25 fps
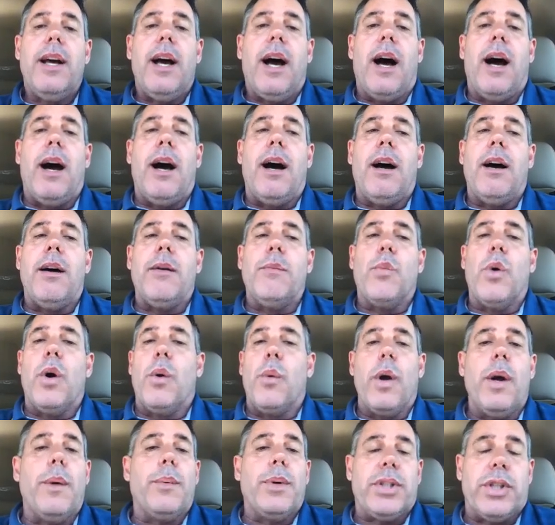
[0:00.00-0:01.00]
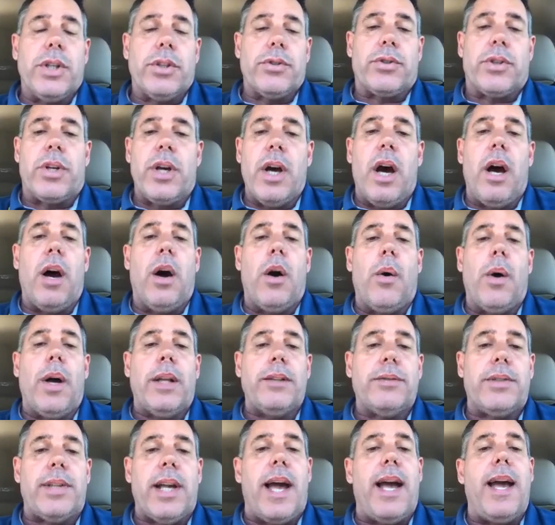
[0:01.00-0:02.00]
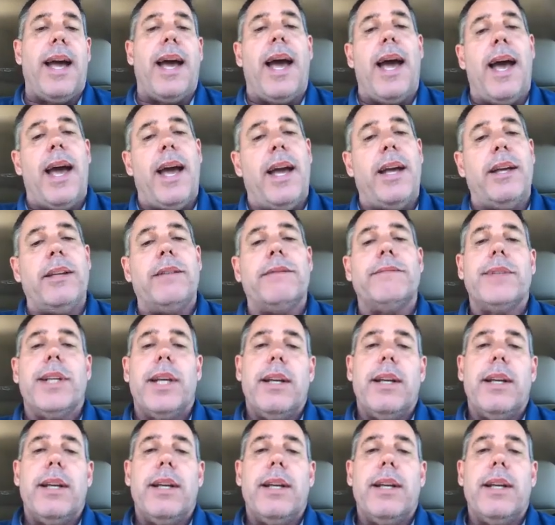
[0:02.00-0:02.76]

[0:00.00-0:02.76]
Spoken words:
where we would just go and say, hey,